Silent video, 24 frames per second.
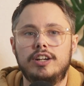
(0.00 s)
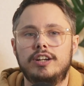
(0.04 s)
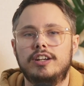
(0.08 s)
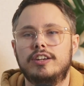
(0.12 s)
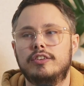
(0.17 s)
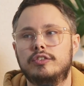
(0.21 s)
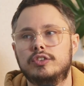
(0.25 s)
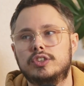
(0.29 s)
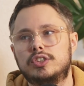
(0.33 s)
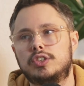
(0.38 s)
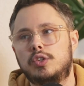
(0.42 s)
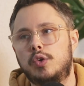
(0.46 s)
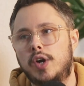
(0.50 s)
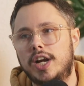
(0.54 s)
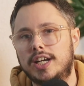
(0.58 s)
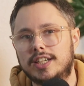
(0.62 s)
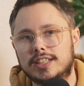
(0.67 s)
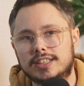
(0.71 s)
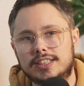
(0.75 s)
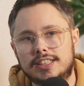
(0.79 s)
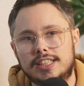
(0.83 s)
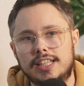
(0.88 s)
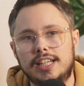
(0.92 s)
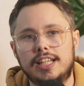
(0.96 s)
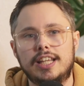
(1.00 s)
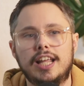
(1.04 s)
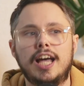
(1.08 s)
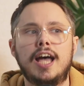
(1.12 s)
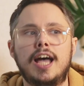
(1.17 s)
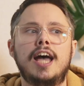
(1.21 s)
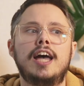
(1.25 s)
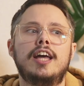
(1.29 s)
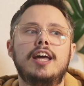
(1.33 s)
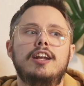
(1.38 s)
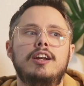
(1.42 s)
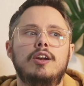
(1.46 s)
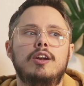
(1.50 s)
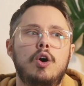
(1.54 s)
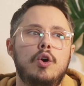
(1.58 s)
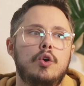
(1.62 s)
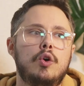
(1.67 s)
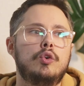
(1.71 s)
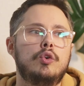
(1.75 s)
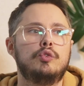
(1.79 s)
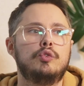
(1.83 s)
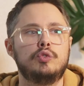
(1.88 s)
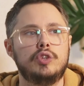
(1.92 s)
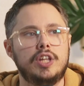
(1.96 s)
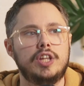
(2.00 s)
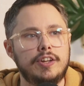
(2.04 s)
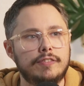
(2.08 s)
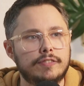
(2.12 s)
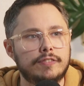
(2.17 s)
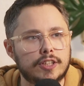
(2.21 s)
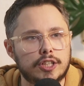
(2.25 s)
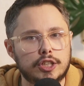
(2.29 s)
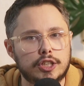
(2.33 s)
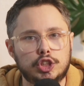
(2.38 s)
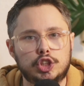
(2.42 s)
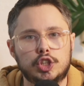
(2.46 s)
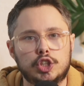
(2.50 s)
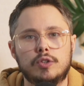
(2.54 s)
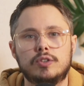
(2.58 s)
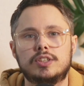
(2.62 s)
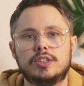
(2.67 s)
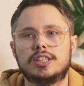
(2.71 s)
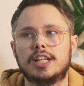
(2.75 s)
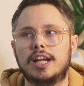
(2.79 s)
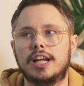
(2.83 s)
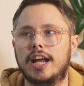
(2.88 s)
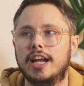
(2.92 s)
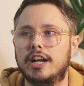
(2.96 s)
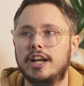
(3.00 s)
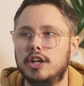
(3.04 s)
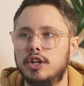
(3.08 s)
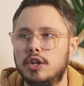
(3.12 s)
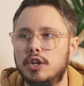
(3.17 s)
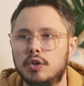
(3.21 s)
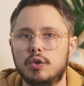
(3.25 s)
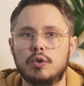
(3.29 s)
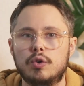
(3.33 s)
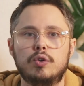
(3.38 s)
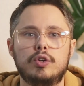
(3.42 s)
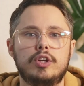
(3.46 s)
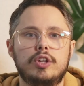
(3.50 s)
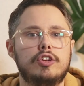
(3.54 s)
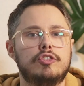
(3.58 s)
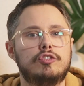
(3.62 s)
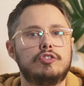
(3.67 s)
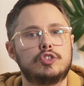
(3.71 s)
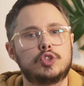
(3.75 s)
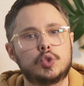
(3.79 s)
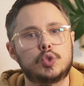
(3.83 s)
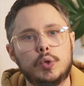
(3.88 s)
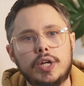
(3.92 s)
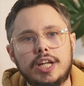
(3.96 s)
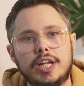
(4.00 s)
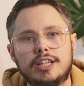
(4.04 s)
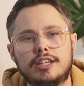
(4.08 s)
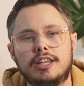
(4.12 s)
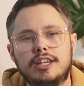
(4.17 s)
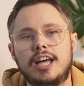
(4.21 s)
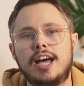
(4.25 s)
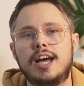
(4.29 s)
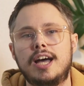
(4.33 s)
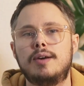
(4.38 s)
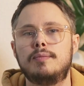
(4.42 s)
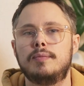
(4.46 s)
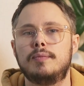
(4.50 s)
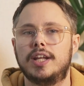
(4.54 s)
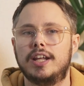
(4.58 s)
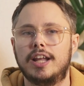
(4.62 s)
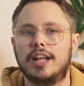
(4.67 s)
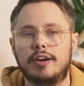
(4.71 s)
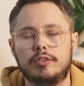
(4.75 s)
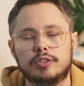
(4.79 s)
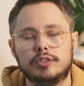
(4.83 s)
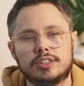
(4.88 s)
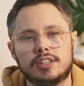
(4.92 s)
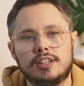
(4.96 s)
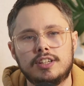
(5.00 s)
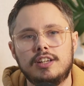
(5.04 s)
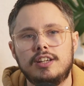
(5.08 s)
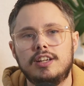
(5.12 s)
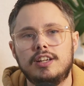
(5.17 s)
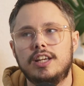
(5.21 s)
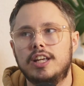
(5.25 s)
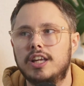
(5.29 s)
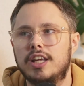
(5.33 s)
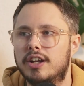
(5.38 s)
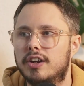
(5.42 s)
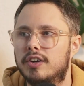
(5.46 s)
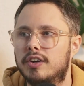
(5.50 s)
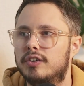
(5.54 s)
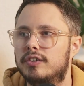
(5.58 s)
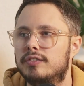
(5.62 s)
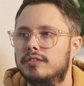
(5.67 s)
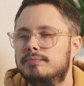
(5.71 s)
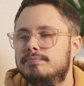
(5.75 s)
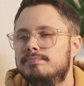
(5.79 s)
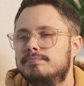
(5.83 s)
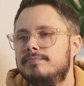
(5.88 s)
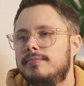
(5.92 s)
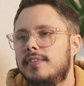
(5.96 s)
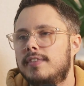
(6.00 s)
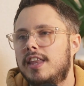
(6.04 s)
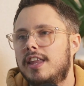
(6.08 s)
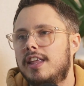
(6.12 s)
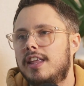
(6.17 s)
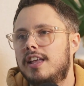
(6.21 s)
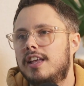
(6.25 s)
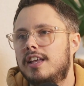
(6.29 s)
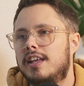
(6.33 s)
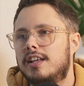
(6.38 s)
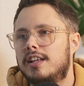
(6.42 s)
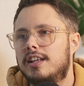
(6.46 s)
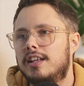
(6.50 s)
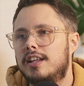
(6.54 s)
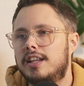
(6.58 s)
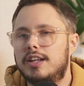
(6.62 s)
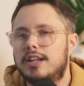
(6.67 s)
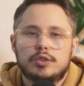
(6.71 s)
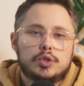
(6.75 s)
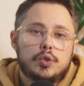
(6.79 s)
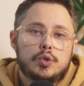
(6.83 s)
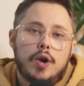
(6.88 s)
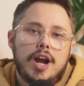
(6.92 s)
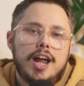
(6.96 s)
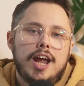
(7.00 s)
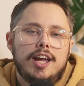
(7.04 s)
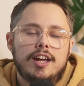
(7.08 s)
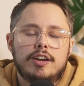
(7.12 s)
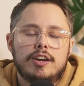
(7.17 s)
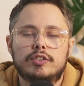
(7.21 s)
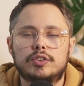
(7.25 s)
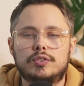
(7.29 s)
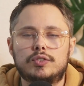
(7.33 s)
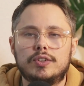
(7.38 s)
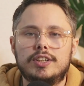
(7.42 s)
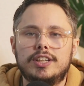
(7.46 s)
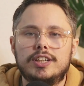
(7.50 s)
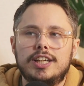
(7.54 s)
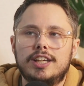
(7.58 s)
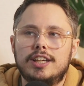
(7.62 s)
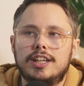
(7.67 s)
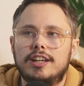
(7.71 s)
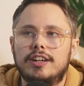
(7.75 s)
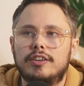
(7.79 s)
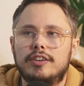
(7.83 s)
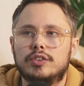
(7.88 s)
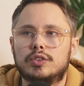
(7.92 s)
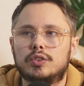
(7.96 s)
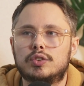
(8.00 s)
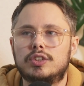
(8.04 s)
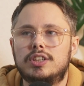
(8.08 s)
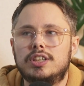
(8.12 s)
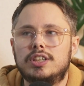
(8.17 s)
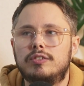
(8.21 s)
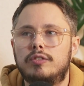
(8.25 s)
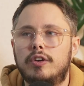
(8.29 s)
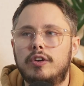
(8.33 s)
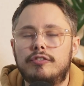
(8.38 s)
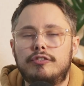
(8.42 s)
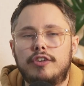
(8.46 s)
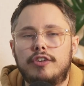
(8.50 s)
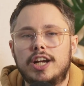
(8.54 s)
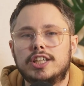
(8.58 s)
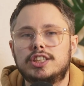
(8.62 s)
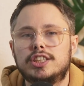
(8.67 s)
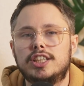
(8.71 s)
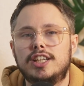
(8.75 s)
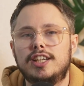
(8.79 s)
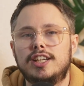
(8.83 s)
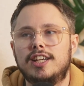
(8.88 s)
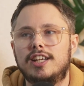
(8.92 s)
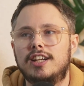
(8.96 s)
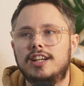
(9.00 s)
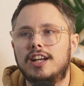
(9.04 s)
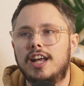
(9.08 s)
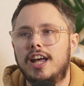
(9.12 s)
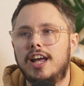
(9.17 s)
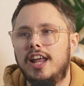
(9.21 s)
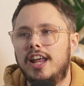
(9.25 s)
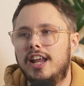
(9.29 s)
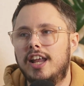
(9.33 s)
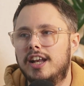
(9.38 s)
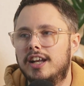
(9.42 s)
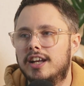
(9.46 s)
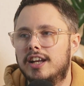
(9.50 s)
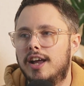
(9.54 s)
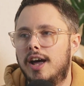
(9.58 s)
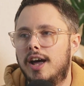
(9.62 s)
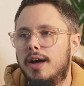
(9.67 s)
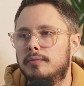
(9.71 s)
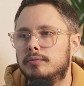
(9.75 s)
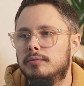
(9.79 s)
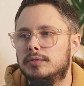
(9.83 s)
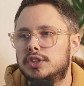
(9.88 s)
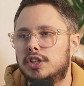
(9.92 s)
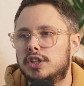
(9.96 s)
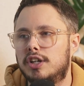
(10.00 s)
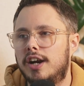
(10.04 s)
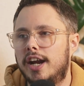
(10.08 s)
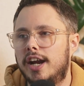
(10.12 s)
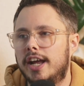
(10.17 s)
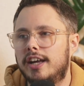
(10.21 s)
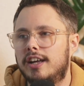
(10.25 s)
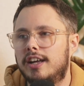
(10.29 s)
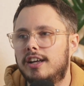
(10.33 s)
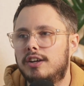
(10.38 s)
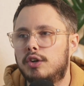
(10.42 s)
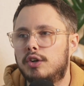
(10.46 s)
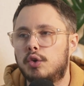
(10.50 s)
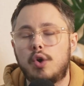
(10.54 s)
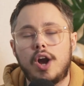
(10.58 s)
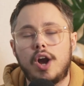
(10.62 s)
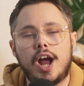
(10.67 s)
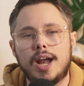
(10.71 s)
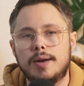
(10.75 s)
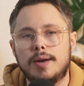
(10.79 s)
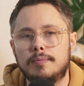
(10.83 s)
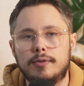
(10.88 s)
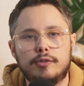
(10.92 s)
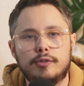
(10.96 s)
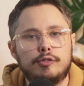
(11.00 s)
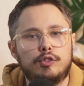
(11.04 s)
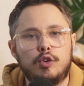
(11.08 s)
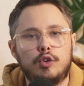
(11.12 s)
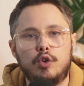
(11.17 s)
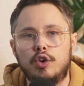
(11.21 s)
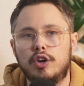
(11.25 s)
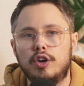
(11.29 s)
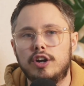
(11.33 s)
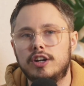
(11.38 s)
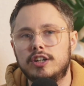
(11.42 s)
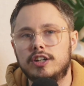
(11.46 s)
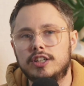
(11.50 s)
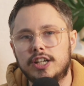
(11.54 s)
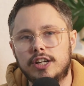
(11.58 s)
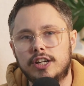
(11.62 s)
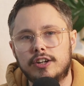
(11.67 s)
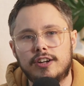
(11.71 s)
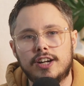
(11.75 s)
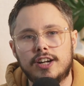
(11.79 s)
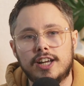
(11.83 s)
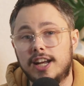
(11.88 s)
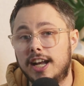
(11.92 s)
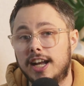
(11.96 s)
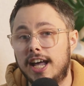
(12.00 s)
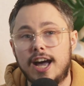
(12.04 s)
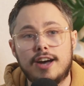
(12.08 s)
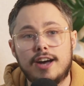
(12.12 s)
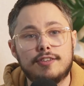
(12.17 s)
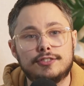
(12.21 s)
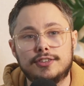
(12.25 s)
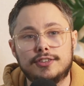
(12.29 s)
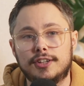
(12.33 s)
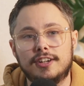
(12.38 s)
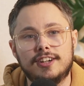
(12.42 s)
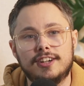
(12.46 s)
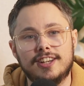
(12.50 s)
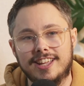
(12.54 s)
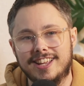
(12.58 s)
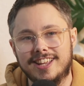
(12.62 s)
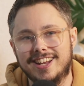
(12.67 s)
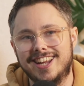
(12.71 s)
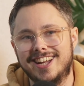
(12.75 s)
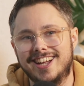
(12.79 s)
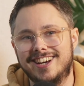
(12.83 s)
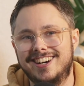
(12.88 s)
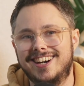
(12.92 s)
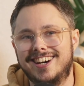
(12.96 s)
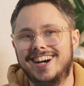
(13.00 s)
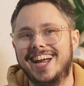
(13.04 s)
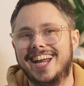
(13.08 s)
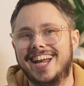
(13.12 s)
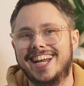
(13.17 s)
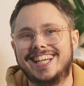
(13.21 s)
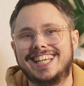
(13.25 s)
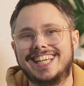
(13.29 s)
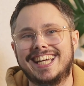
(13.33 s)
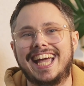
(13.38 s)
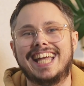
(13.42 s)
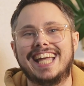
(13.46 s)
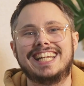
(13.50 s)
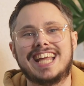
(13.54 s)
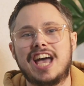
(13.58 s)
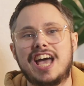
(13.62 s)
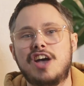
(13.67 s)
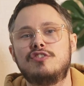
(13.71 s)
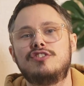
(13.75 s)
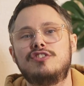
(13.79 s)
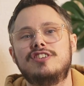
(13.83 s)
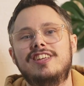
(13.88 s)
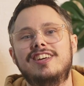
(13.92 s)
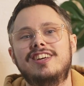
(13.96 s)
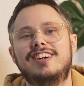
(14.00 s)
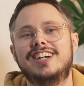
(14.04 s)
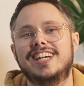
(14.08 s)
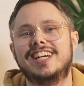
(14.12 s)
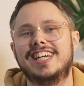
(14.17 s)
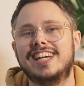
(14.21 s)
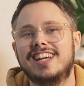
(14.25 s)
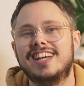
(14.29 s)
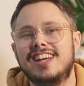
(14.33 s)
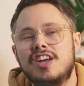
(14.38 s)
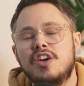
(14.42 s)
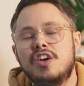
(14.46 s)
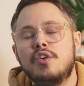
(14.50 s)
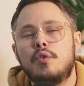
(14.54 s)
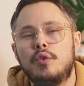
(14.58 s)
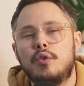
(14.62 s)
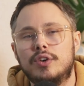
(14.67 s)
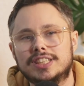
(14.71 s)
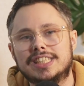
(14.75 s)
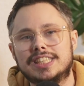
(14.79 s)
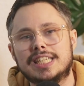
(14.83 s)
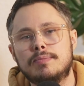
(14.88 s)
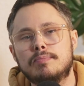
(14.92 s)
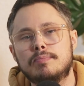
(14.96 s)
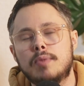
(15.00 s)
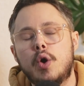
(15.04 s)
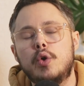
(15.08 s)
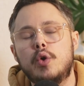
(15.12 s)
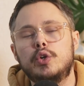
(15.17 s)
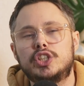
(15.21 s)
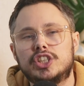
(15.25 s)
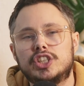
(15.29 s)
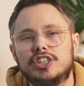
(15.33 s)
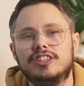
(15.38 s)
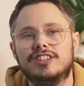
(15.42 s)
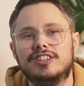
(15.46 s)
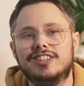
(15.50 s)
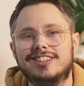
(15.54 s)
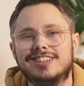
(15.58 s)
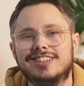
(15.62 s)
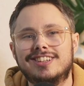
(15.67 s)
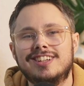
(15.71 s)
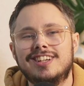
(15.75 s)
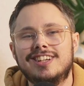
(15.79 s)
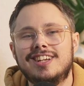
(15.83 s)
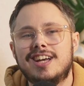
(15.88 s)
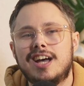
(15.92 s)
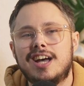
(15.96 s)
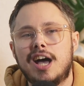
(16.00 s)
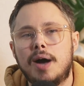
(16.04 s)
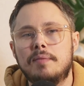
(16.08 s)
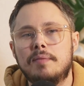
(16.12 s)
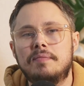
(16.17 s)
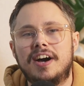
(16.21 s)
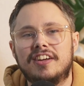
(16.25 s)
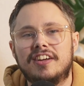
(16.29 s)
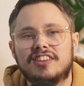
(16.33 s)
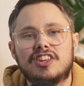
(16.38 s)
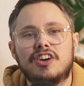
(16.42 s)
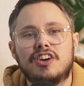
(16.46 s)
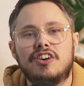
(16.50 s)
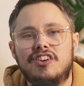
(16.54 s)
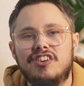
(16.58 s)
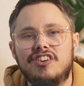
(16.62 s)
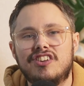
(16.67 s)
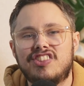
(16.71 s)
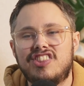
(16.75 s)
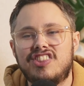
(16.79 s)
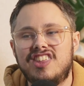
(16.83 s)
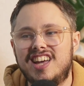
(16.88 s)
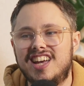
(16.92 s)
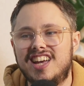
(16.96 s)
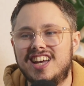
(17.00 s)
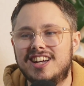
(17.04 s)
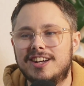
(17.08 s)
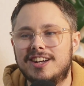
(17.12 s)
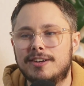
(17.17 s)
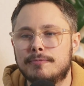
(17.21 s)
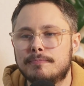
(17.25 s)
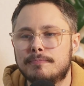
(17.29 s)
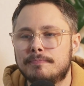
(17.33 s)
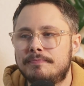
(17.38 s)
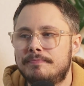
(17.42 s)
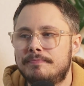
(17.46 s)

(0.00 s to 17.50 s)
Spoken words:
It was great to see that. And, even the jokes that I knew, you've tweaked them. And that was, that was great. It was really refreshing. And I'm sure I cried before, during, and after, like I definitely was emotional about the whole thing.